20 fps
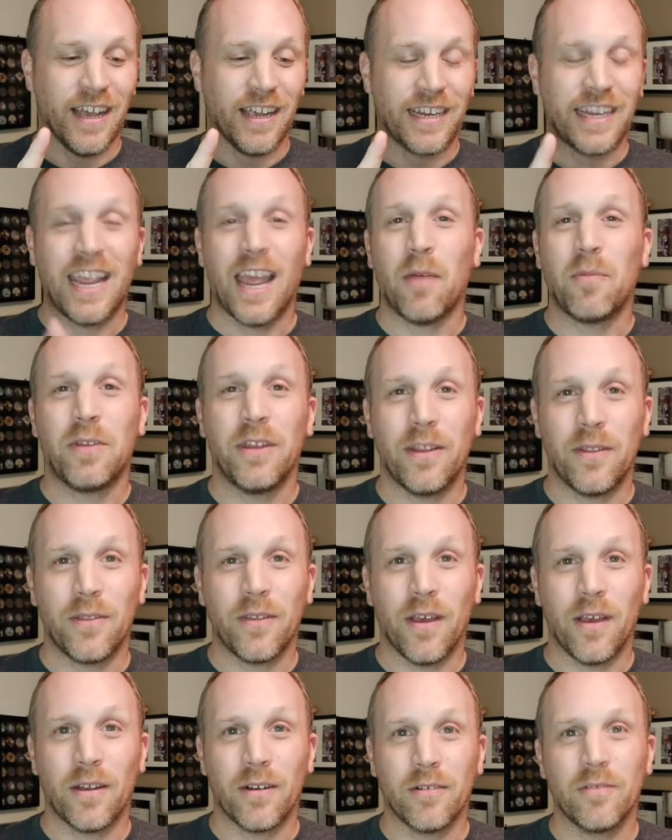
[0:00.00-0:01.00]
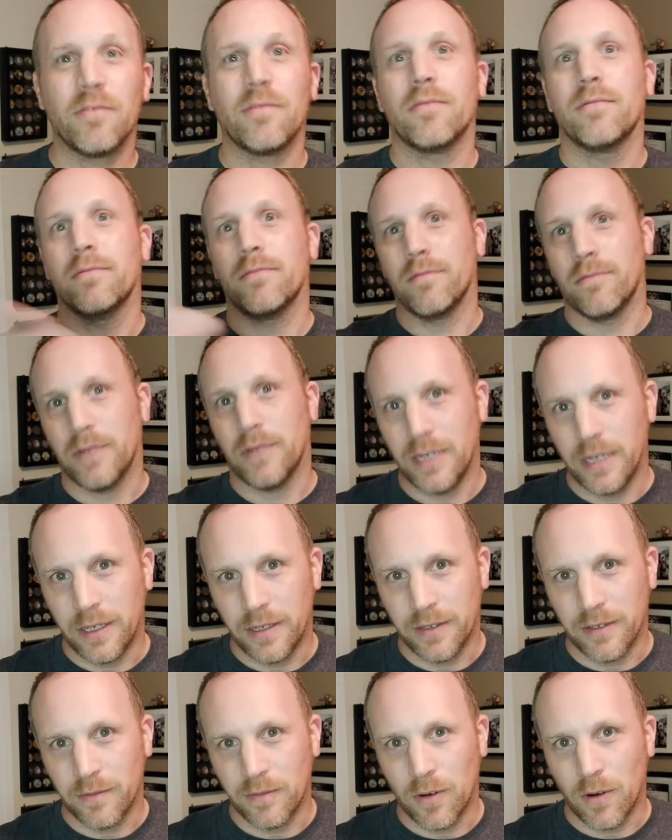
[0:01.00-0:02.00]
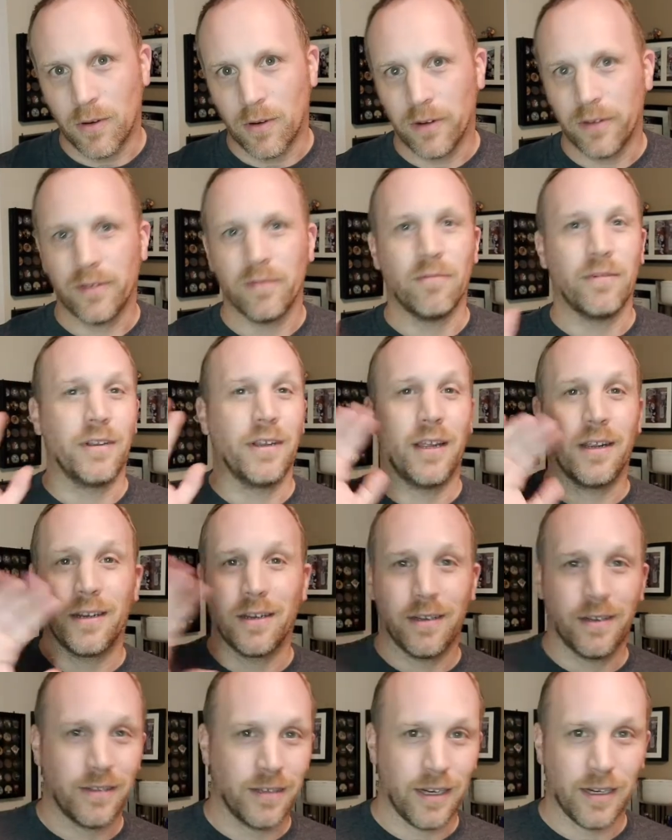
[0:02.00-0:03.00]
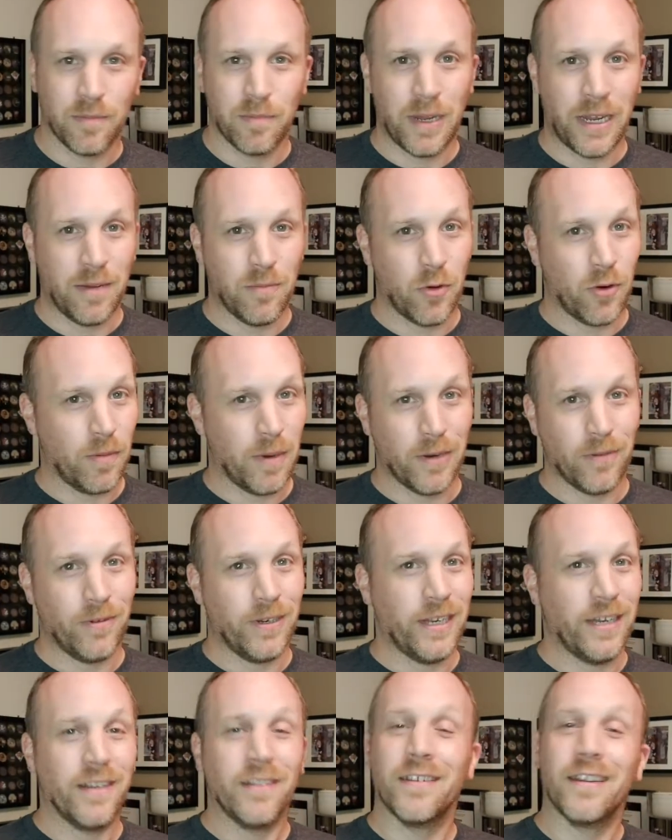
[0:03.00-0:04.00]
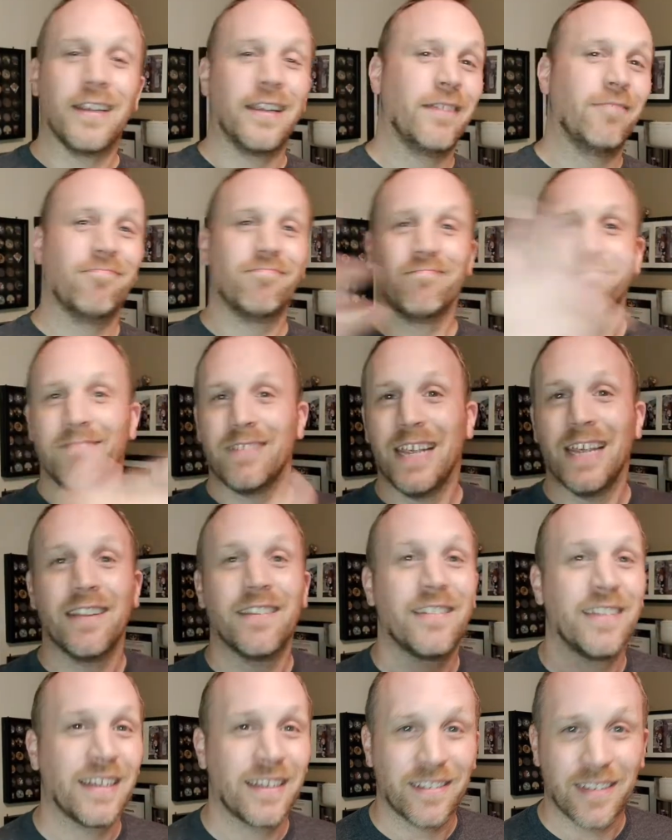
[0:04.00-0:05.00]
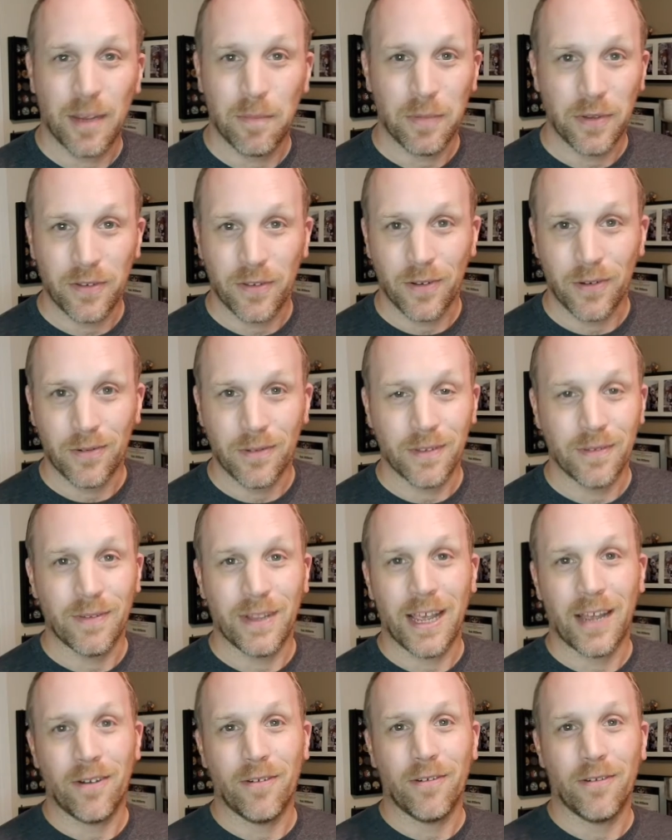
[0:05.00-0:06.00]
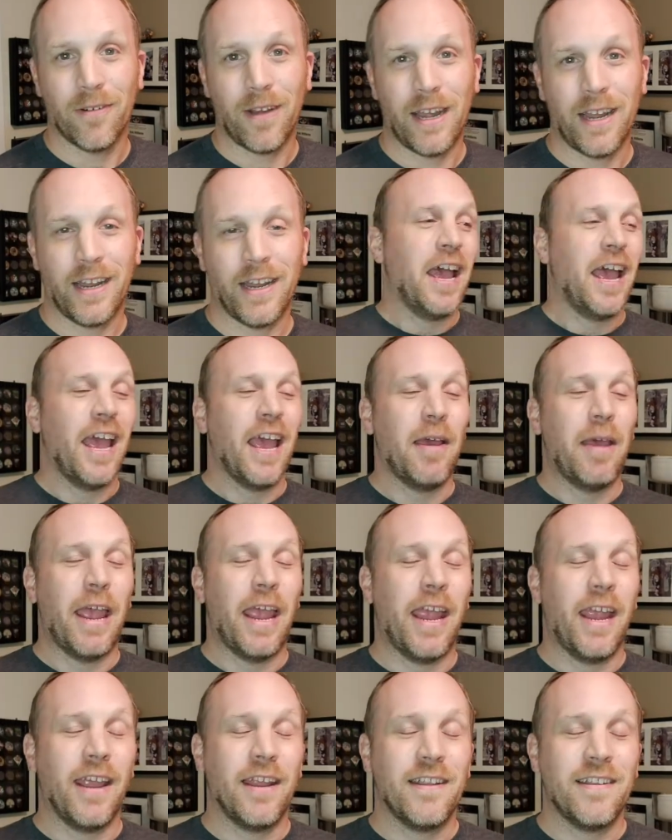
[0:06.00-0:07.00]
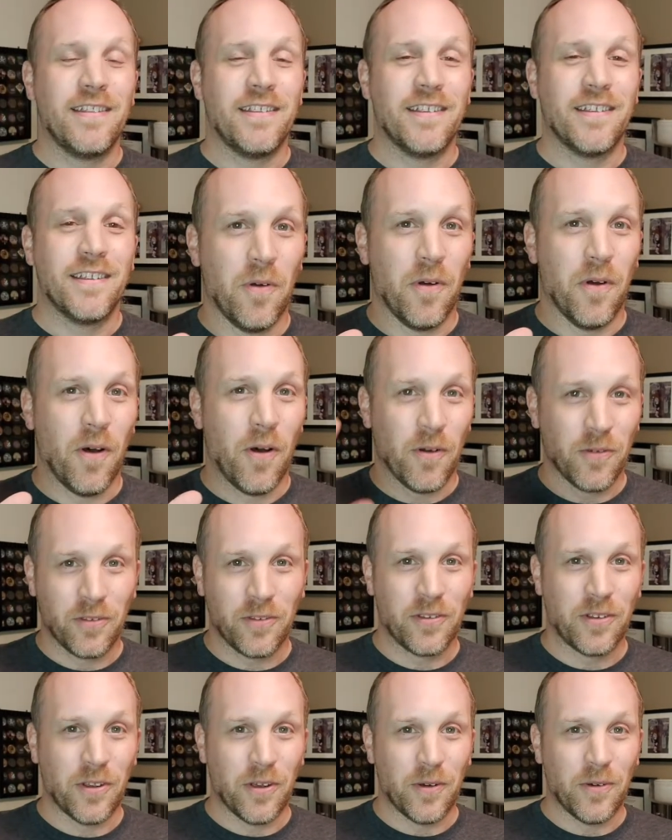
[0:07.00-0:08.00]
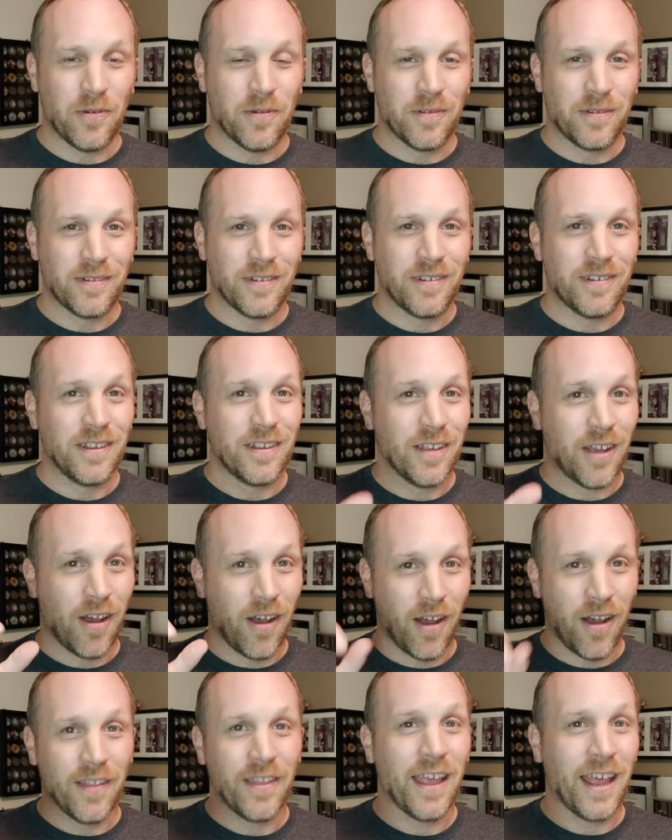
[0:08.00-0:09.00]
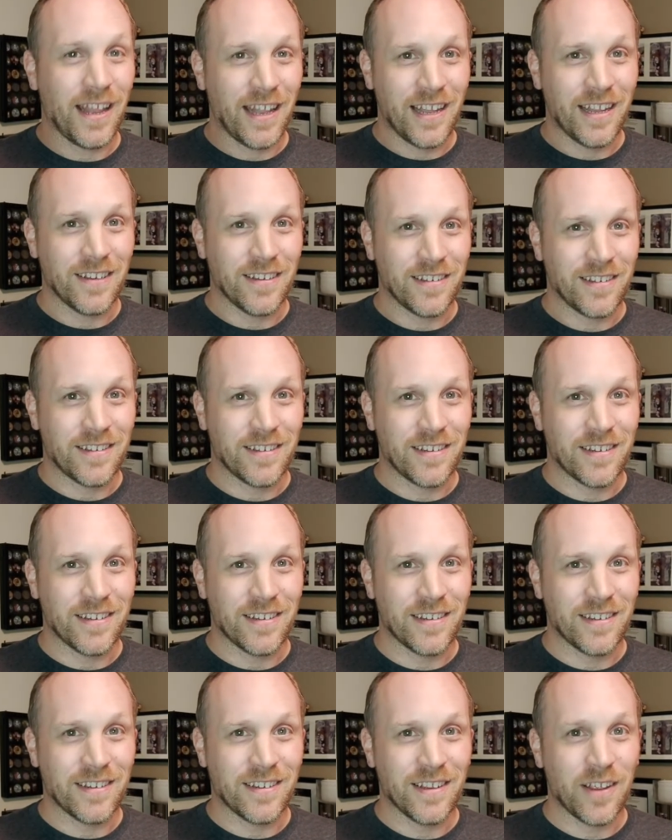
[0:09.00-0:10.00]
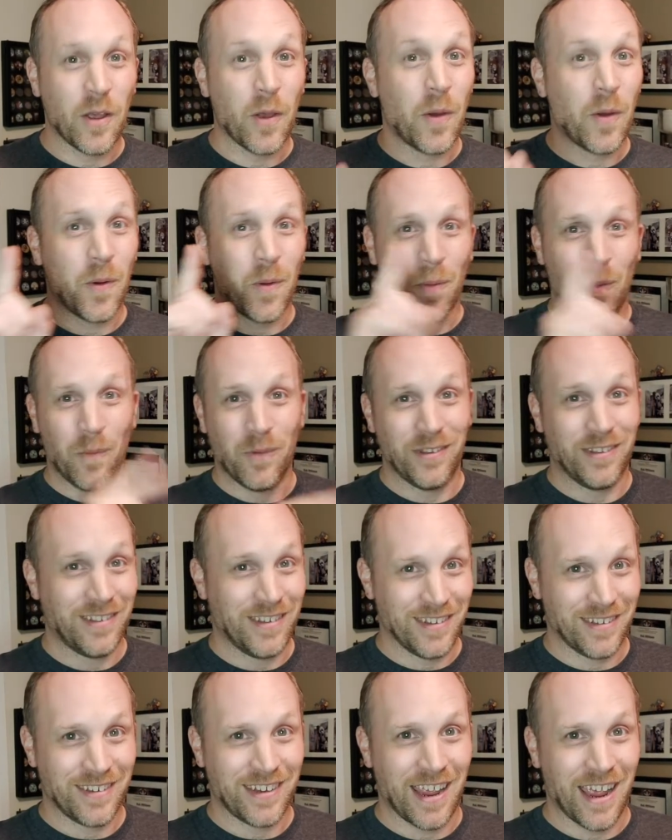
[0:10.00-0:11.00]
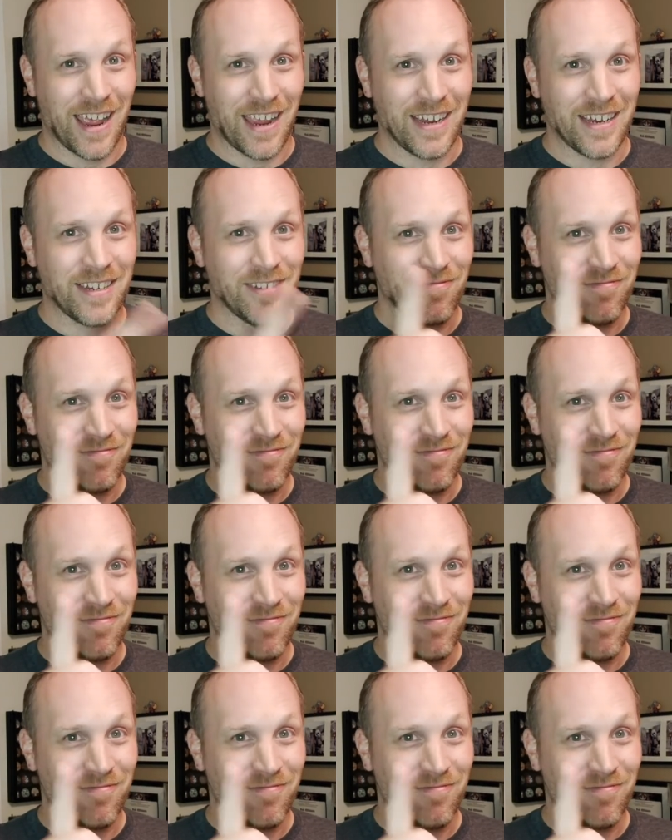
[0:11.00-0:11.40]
Captain Ethano, Reese, of course, and we're not going to talk anymore about Reese. He had 6 episodes of that already. And also, on that list was this guy.